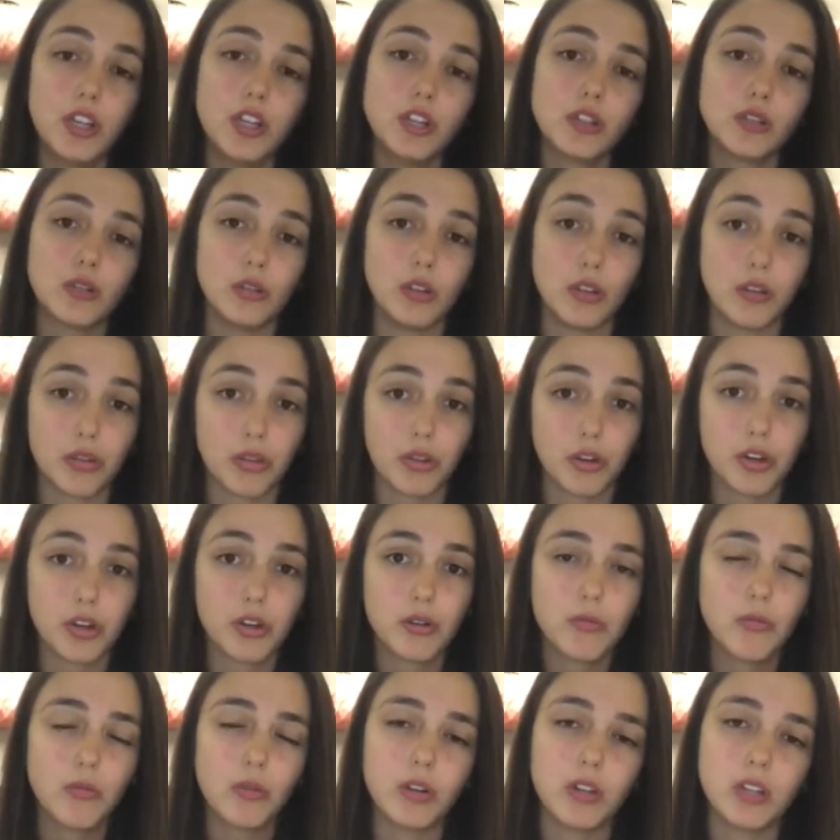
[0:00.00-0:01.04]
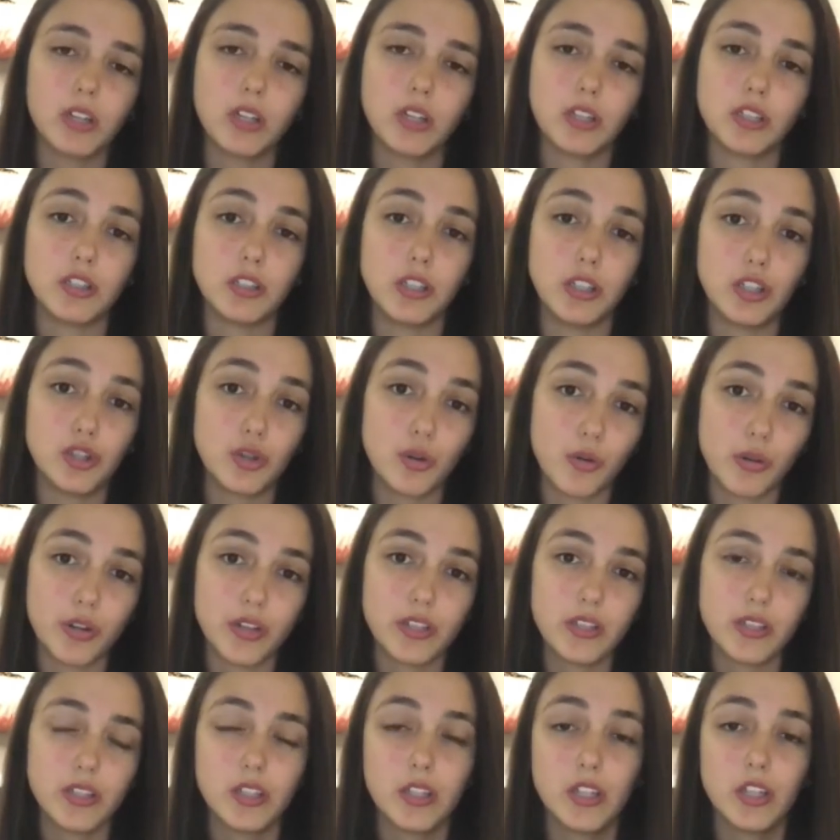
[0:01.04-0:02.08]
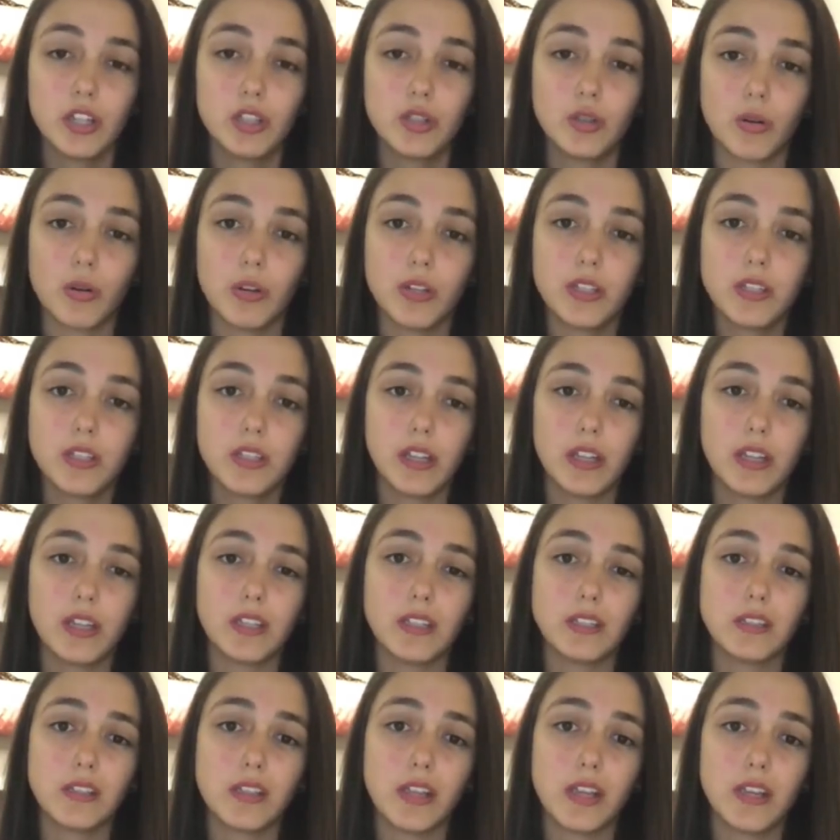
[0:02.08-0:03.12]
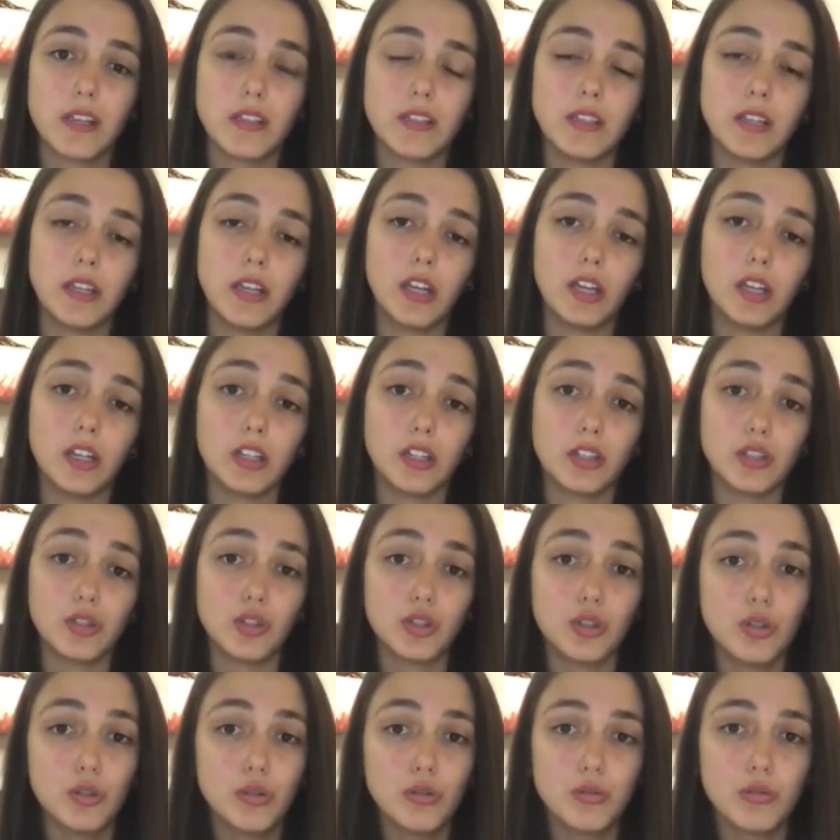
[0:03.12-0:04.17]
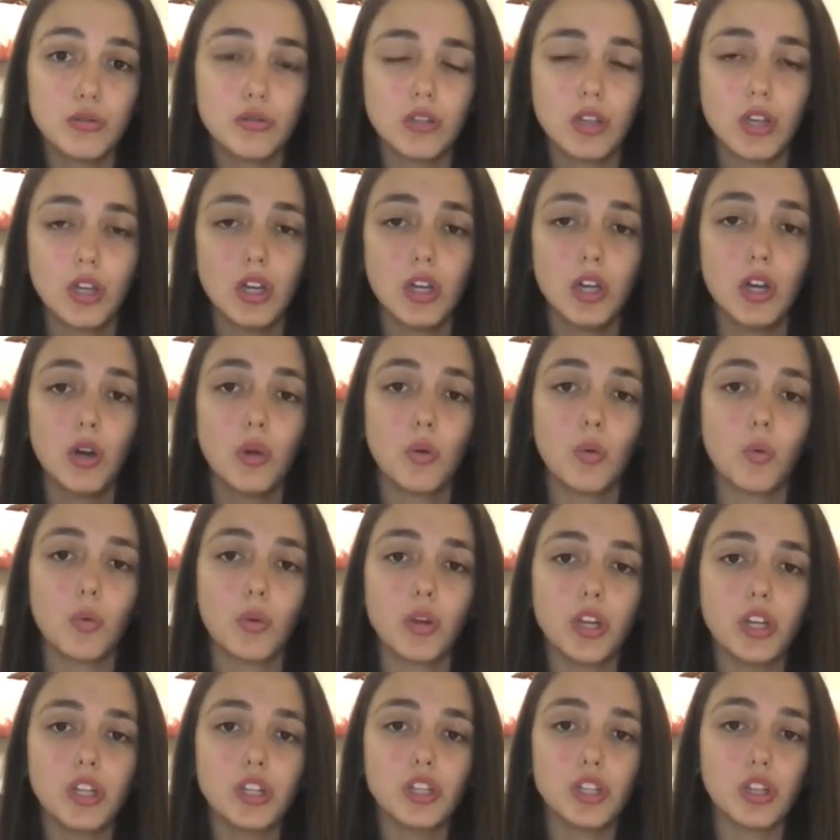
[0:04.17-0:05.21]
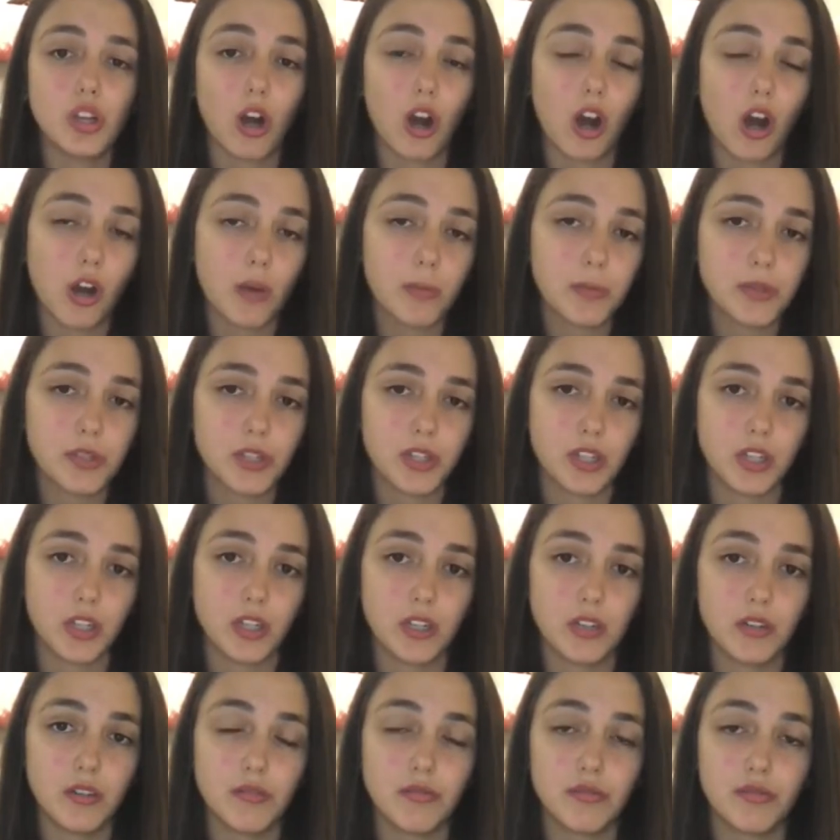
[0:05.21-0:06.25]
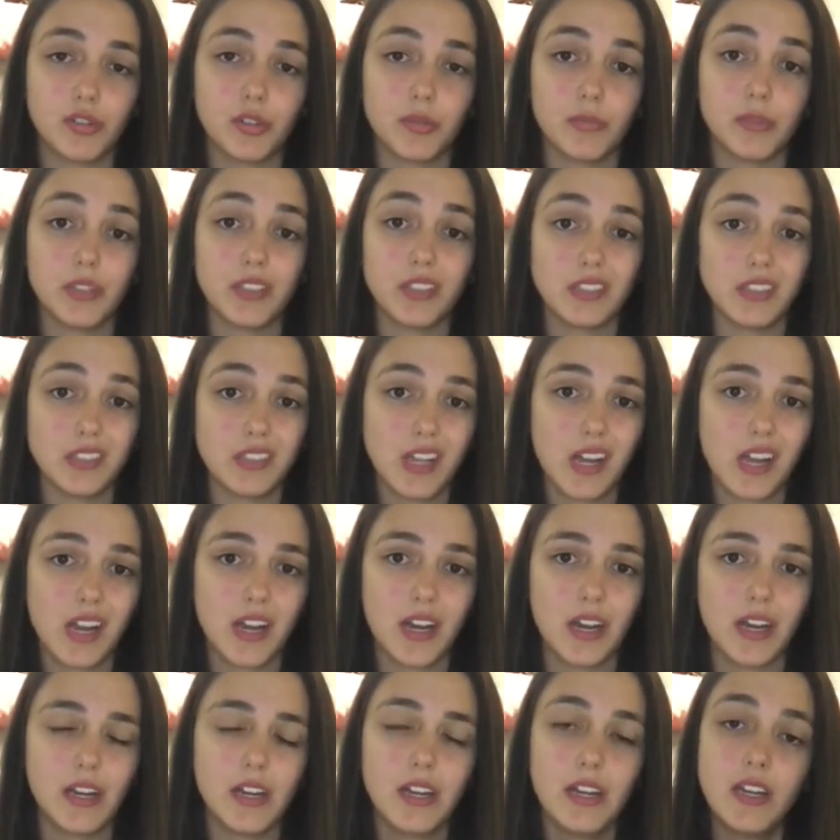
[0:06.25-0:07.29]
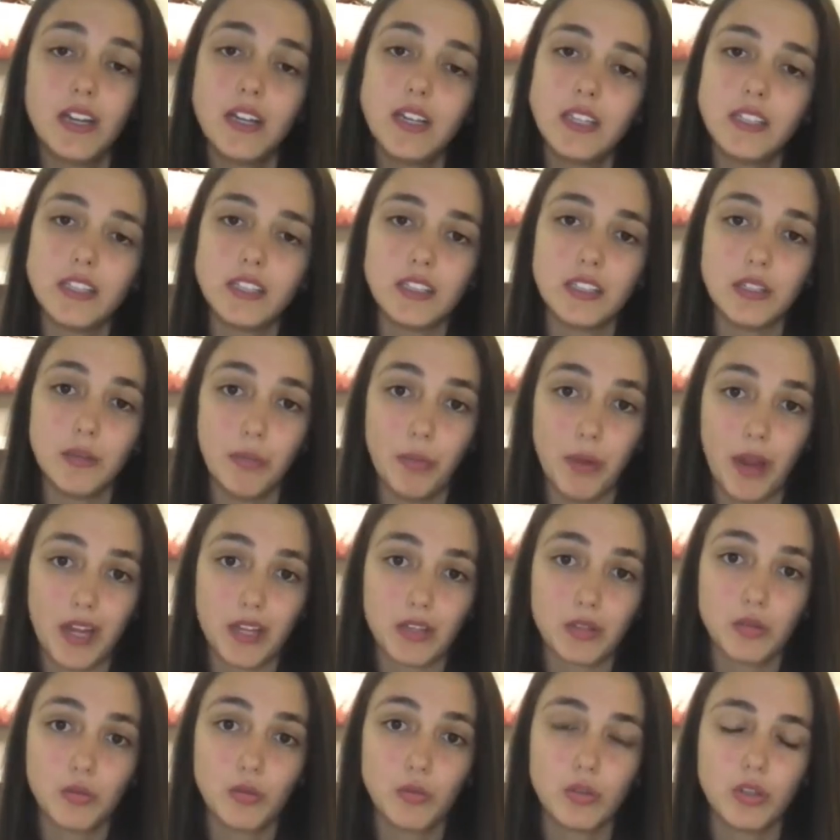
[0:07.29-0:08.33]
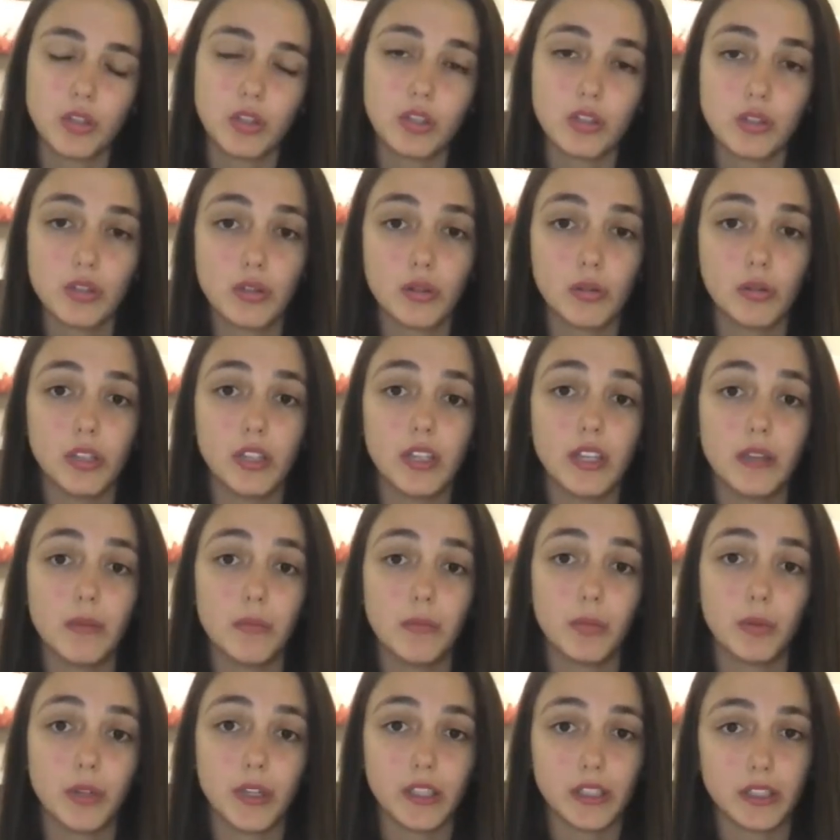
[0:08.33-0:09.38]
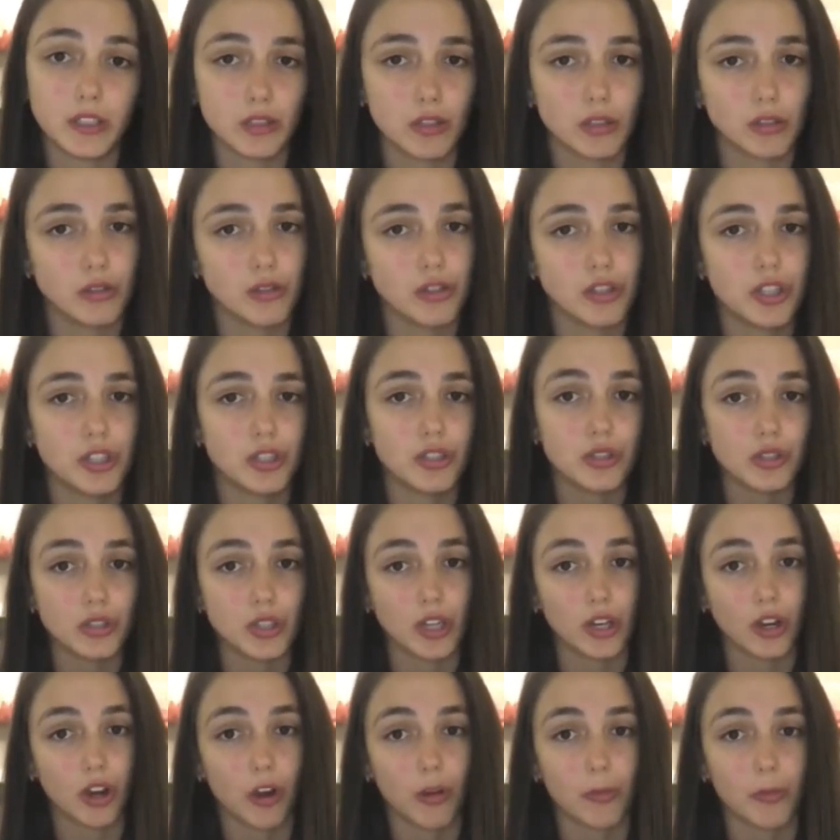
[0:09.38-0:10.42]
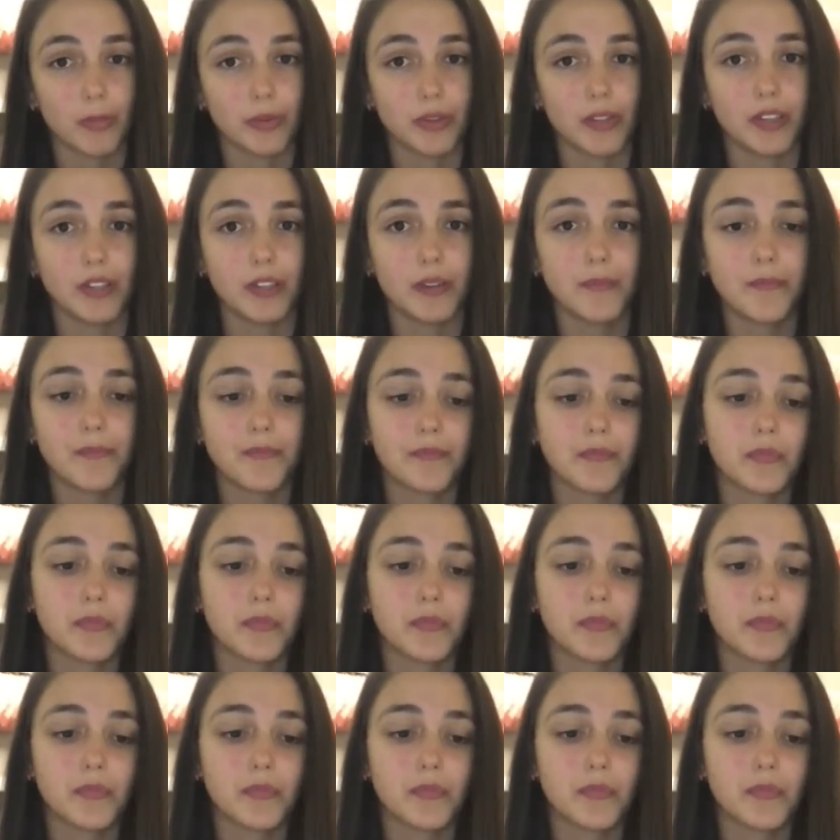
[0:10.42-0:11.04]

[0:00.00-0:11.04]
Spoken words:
So the third one is the choice, like it says, they're gonna choose which option from design is the best one so they can bring the solution to the company.